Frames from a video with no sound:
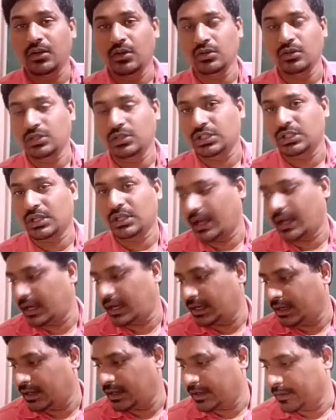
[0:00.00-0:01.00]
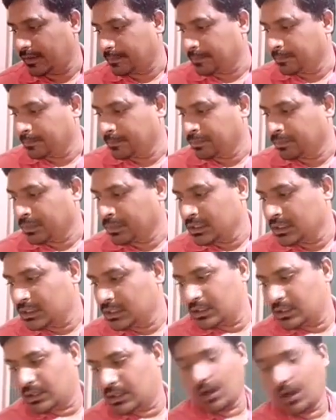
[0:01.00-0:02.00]
and
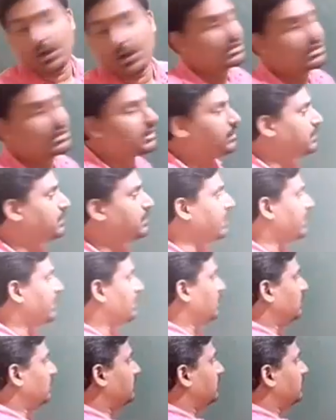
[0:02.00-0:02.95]
or subtitle. So